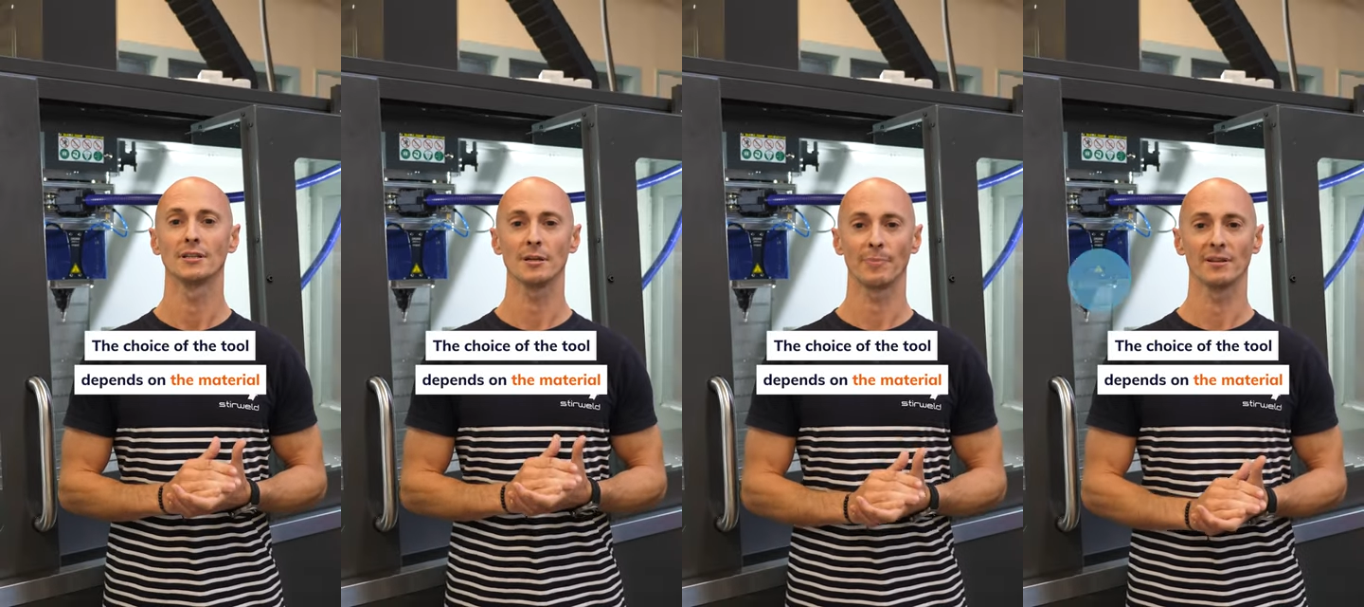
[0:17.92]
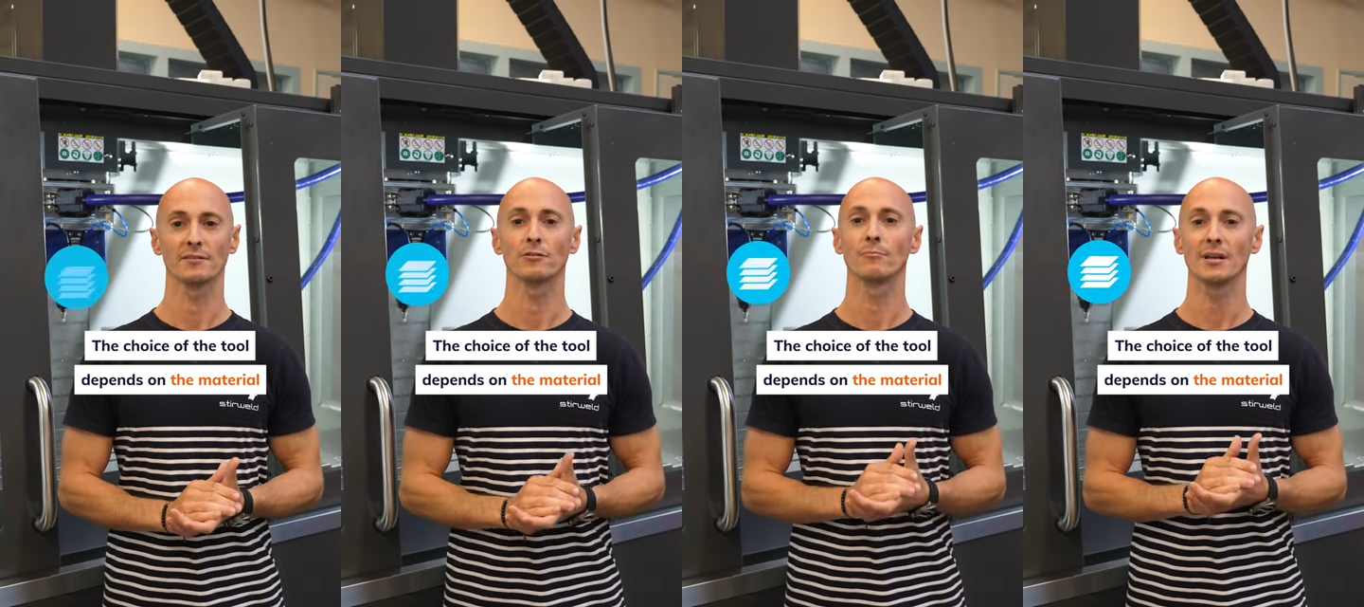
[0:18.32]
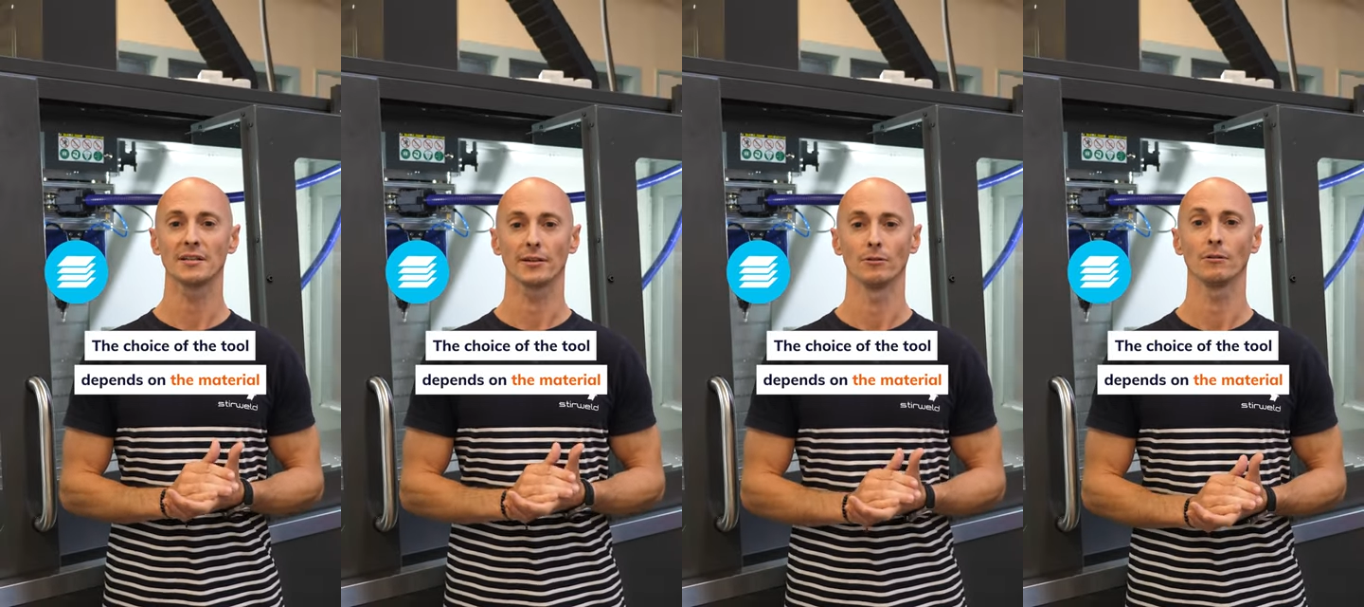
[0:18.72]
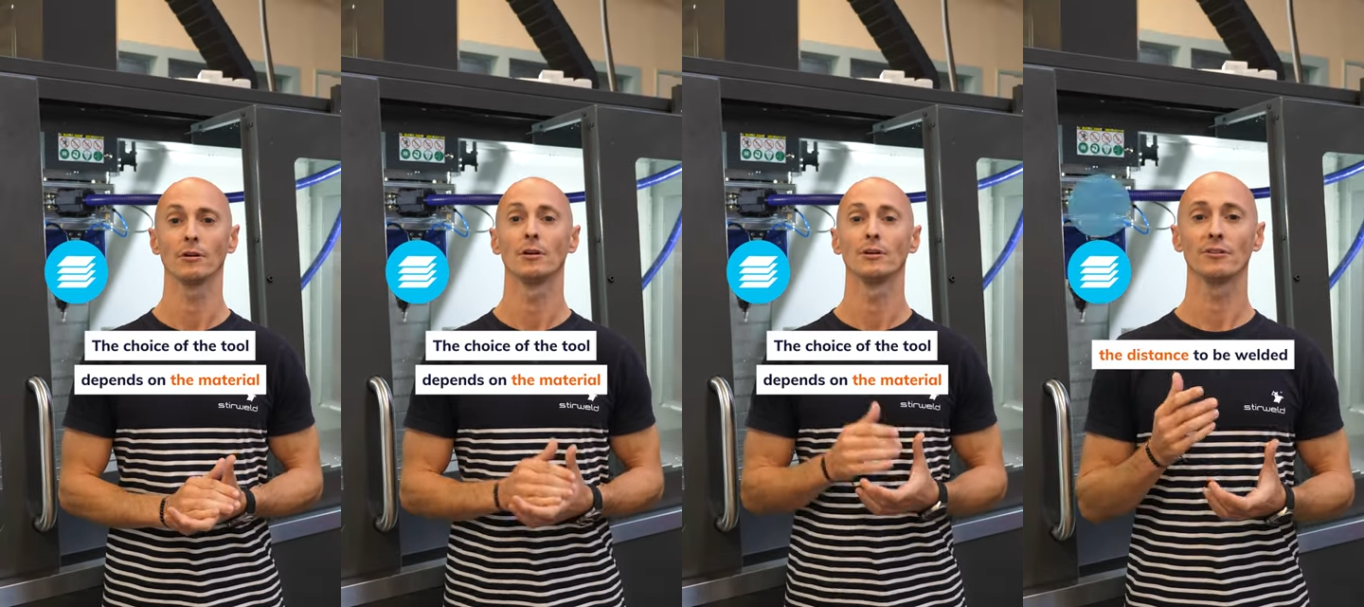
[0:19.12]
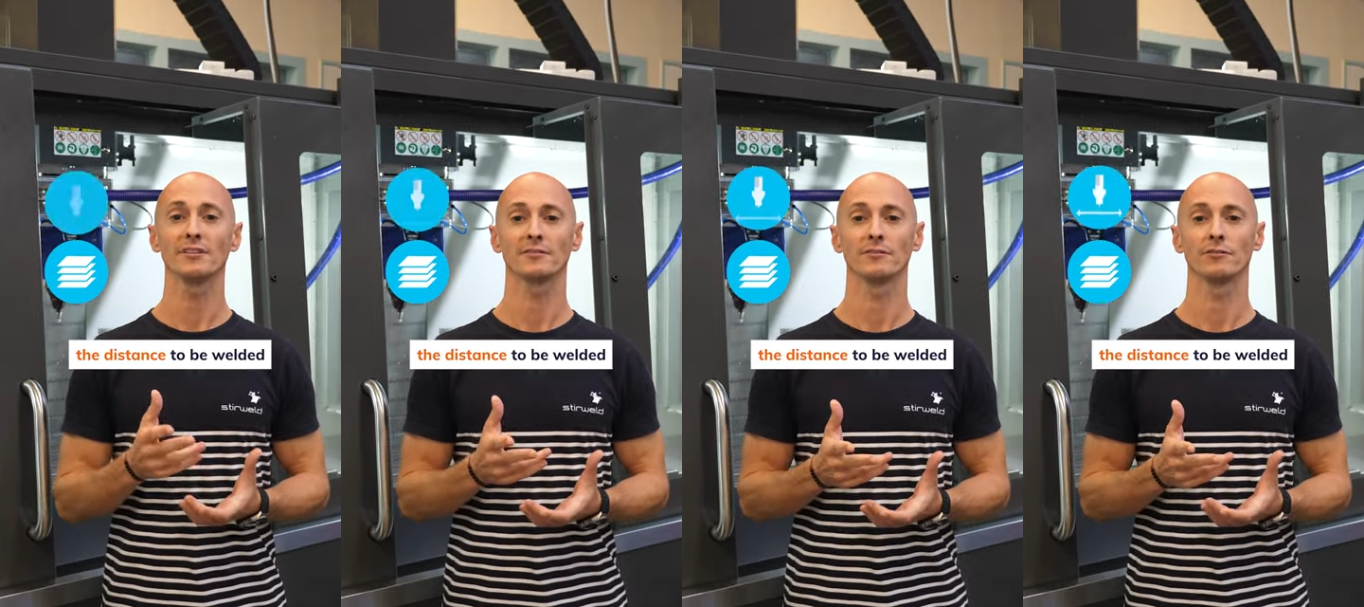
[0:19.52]
depends on the material, the
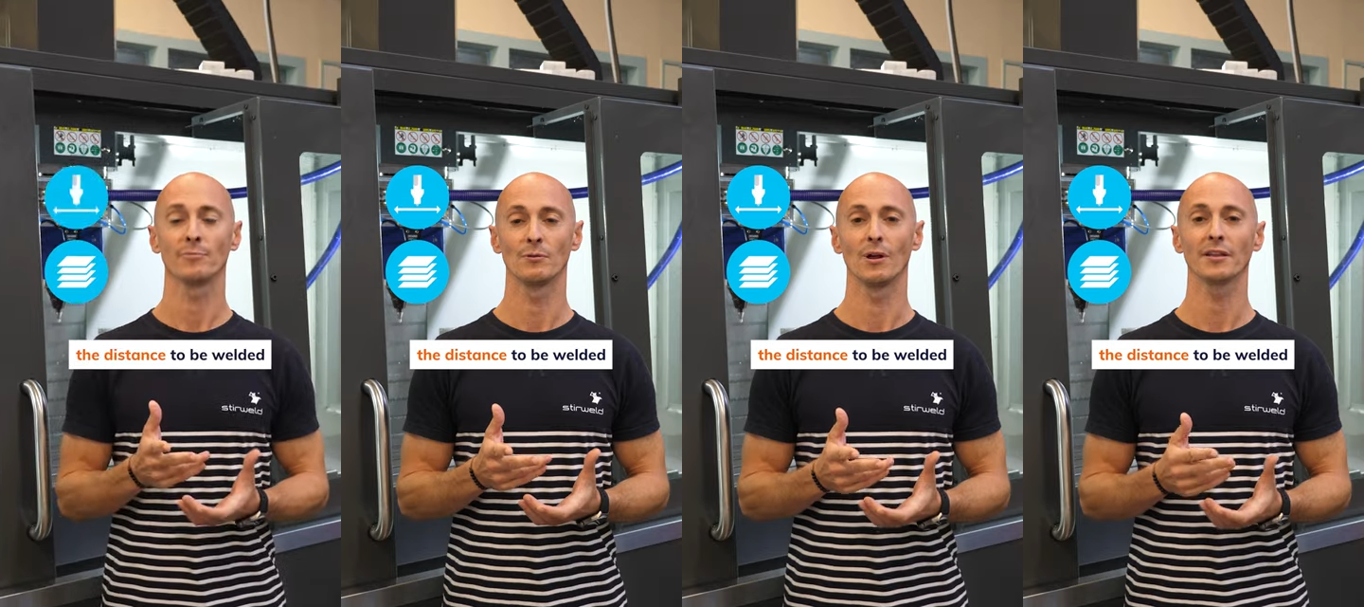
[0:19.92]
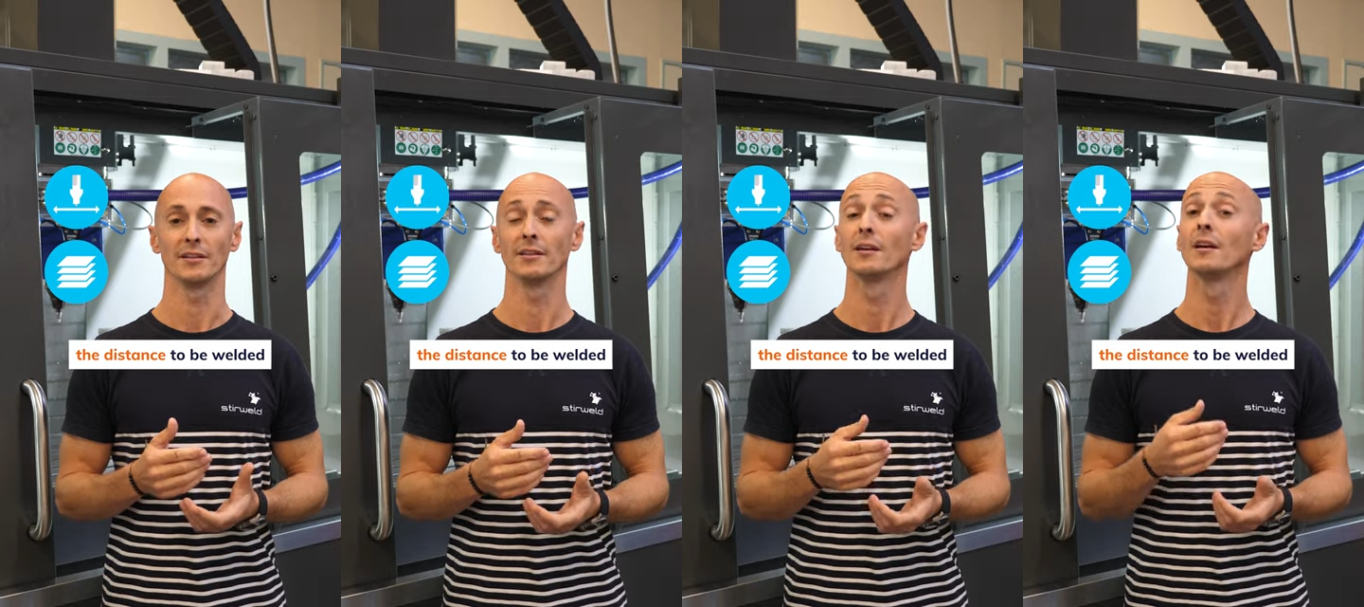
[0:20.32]
distance to be welded,